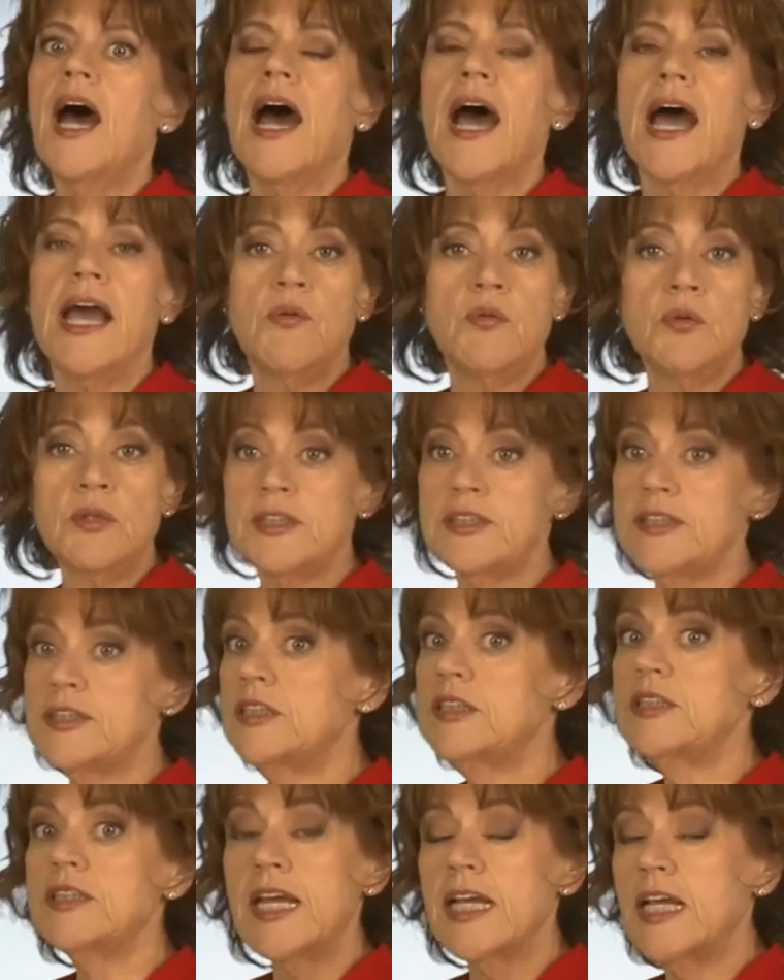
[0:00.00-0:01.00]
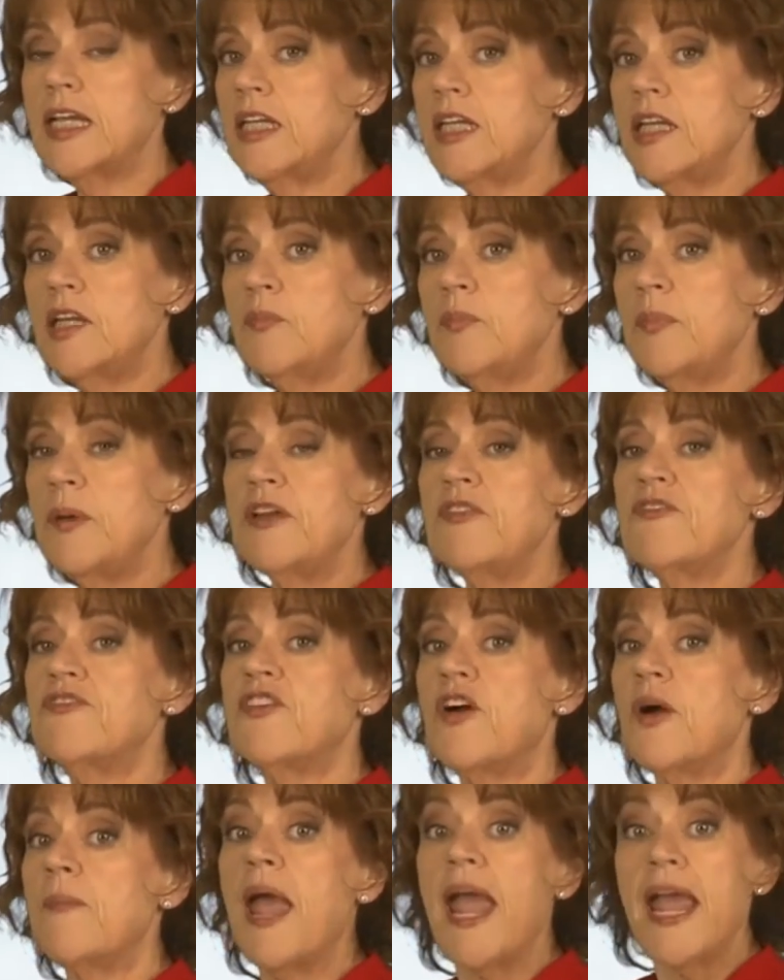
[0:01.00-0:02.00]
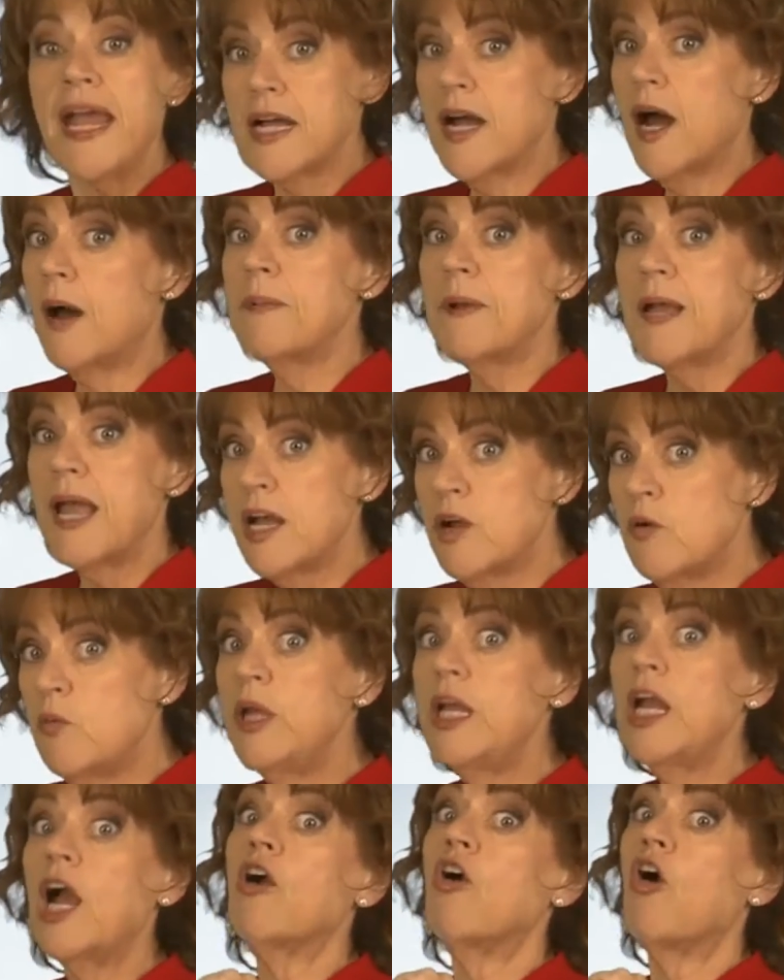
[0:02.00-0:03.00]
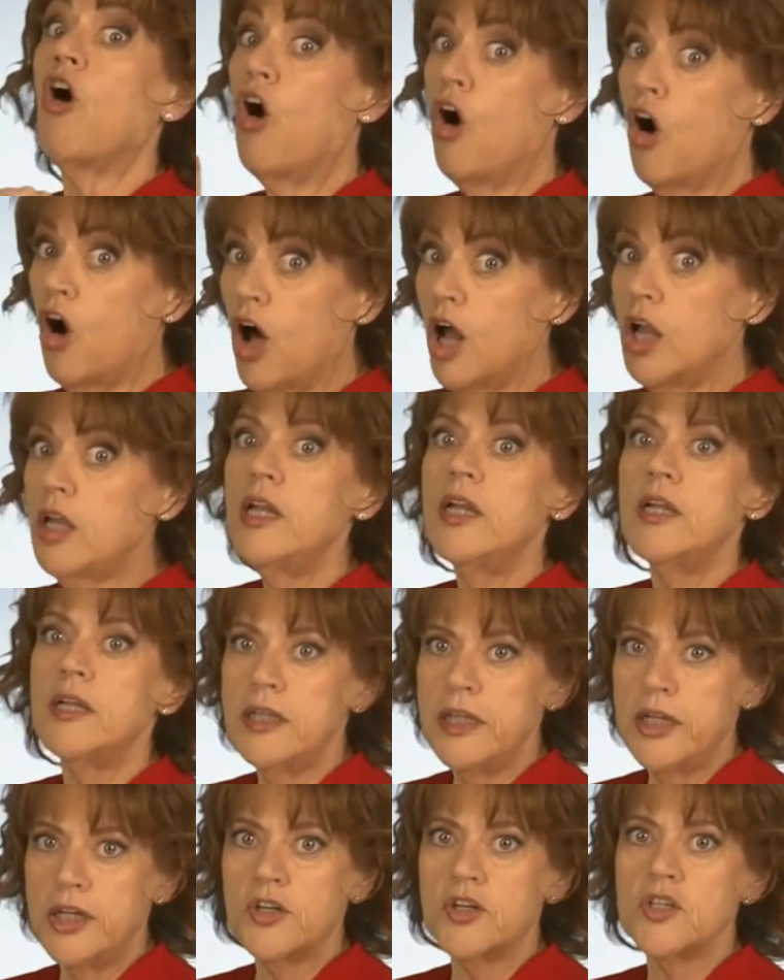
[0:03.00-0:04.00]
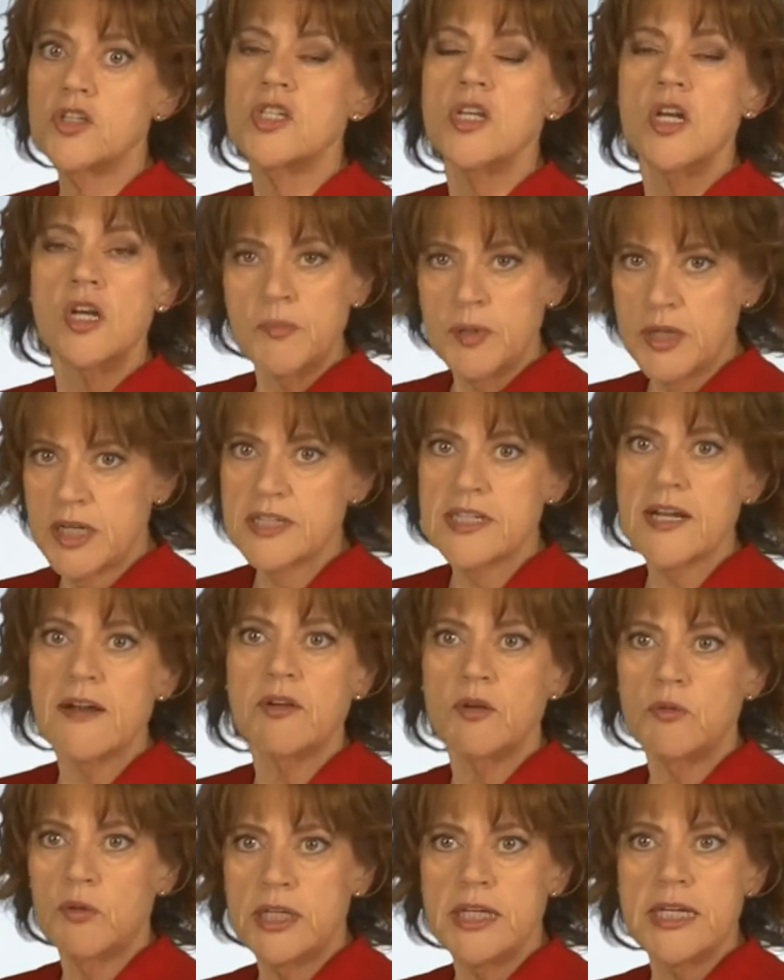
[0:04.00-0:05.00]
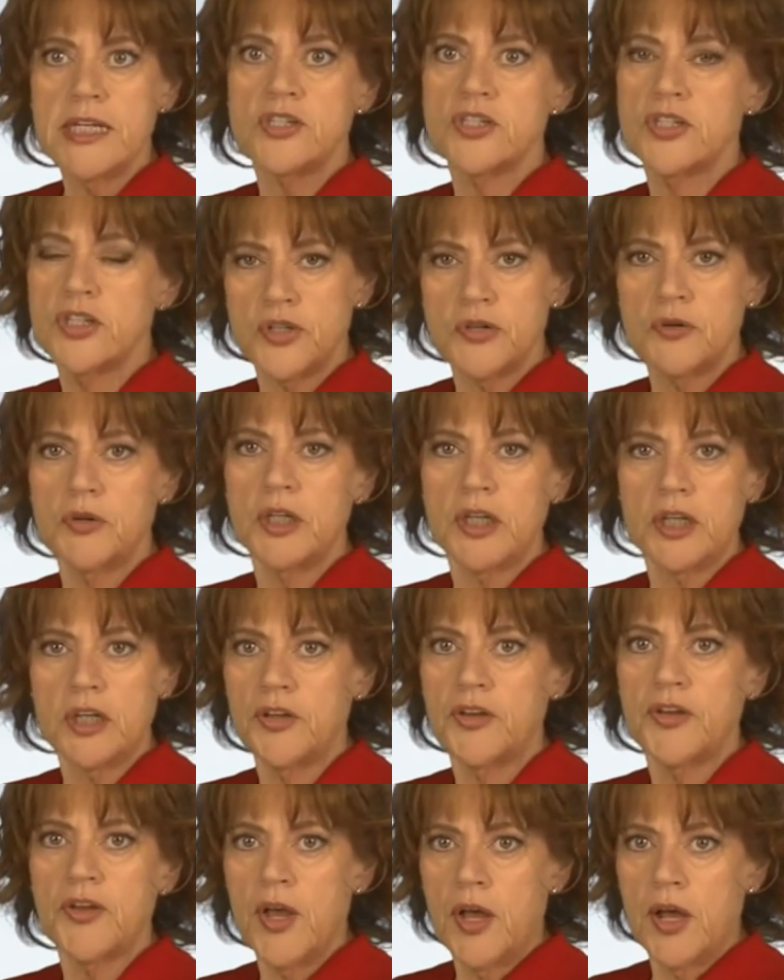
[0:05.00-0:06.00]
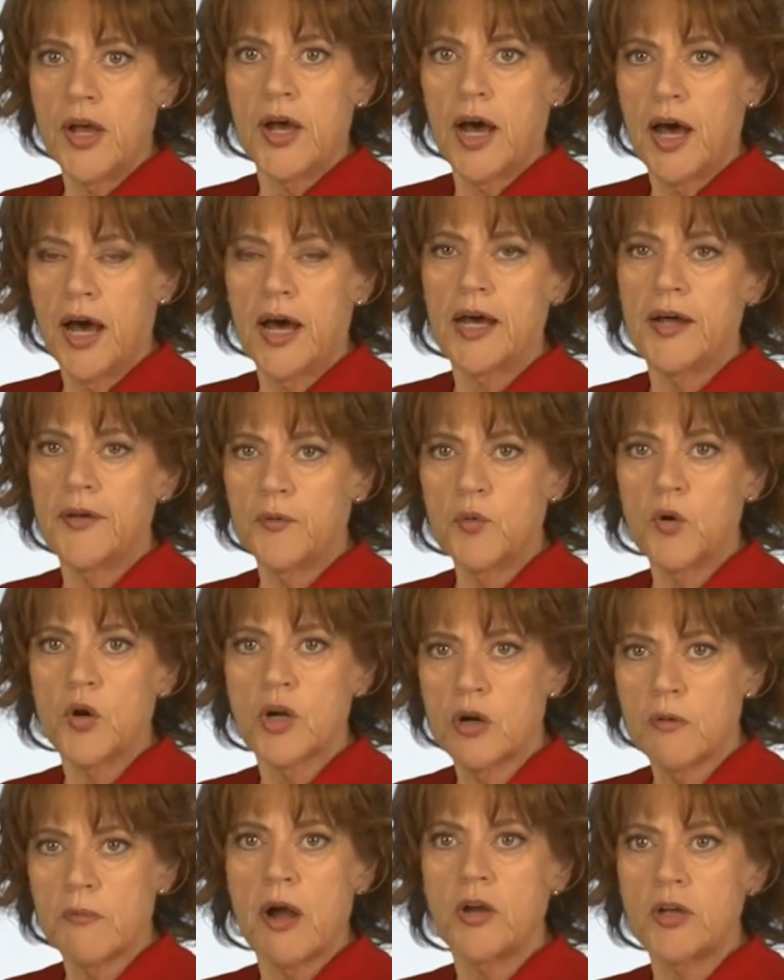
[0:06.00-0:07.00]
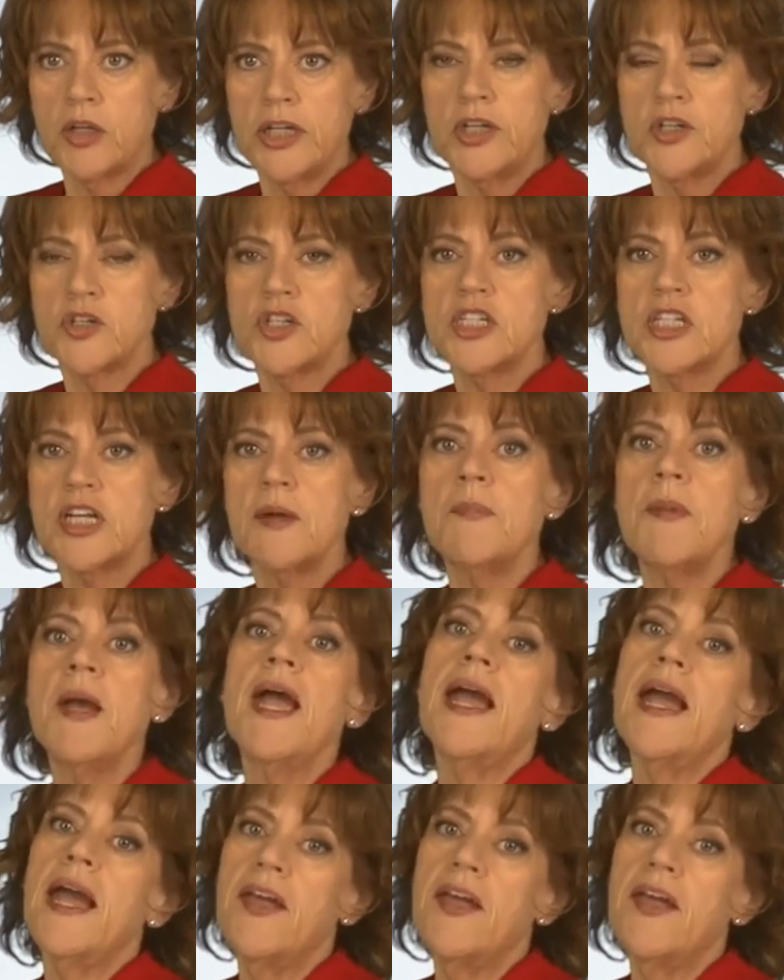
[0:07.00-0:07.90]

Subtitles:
I will still take a little bit from Hey Cupcake, We Are All Leaders, because everyone needs to do a little work around leadership.